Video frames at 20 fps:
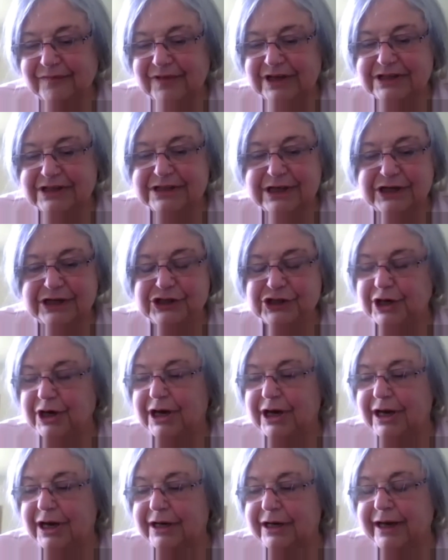such
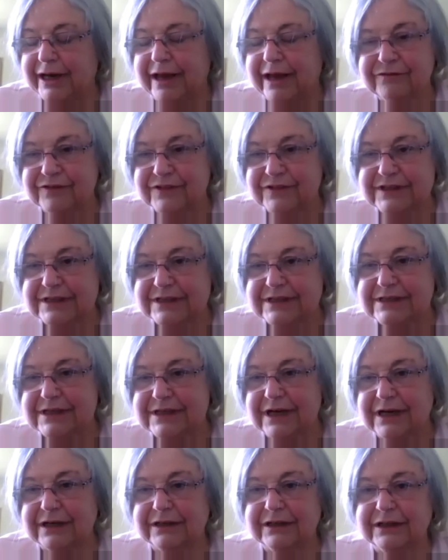an emphasis
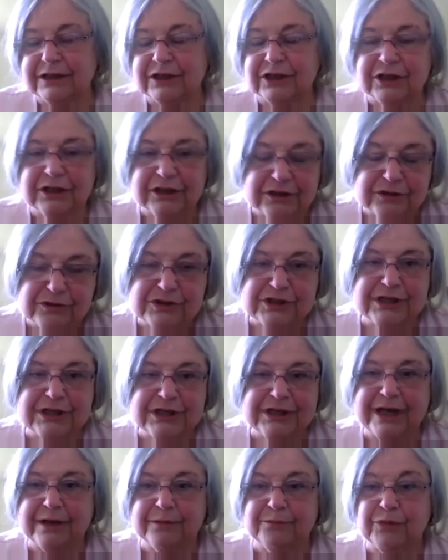on
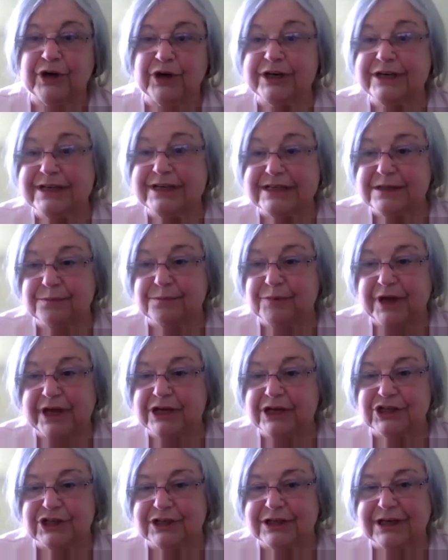inclusion and
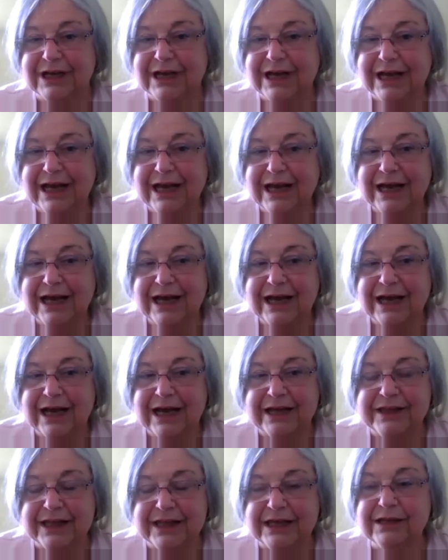participation.
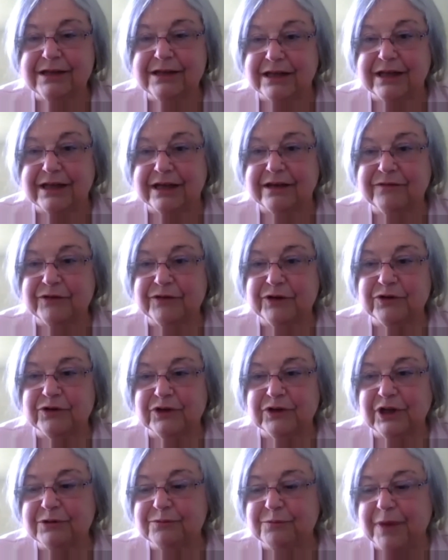I think that if you
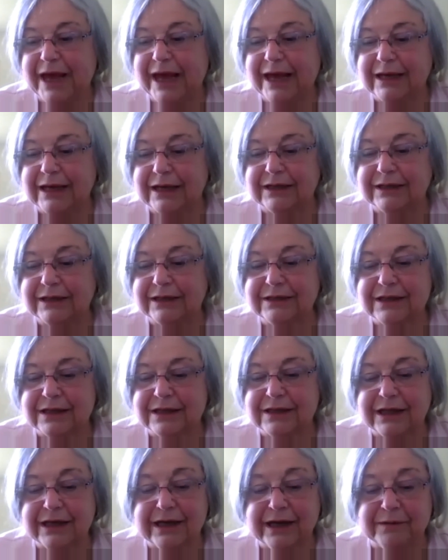look back on it, the
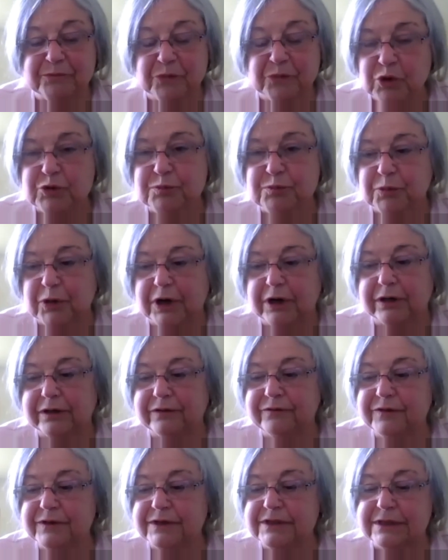thing I'm most proud
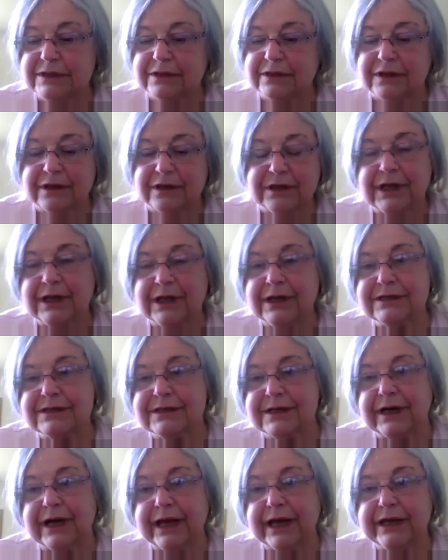of is that the things
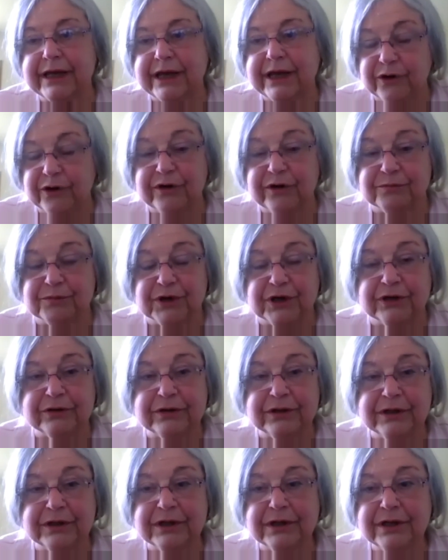that I cared
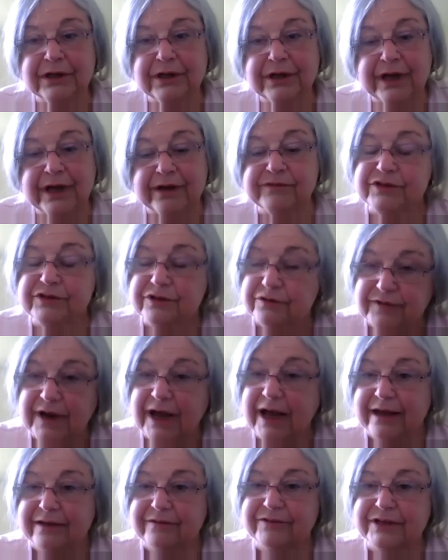about have
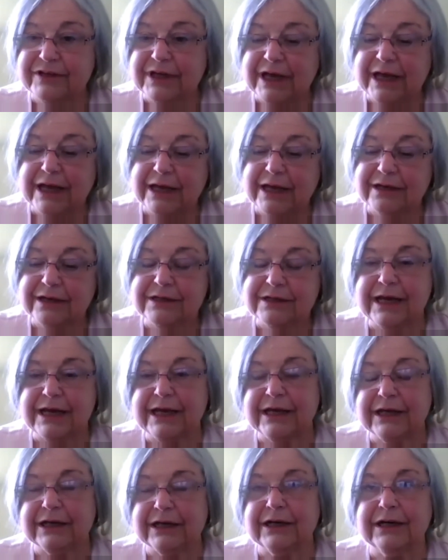survived and
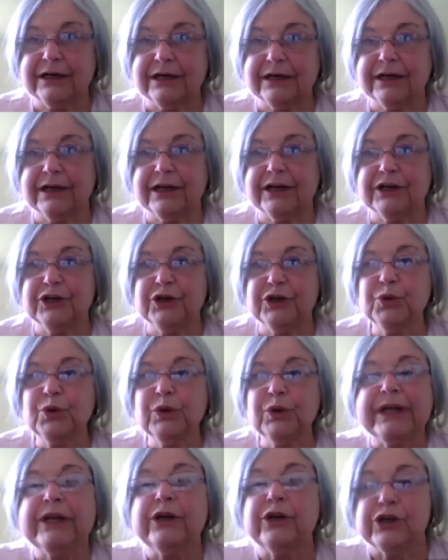taken on new
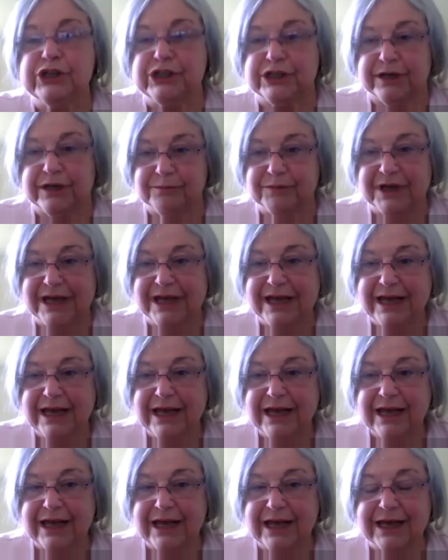leadership,
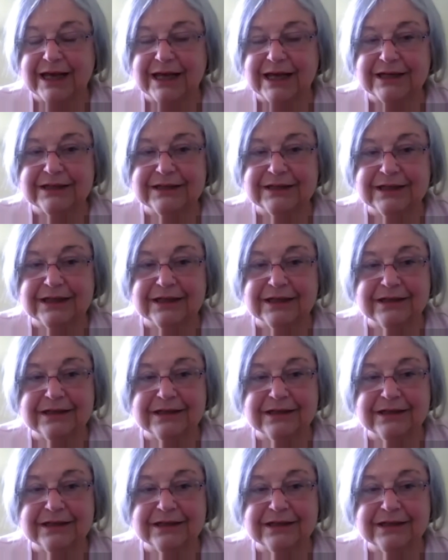and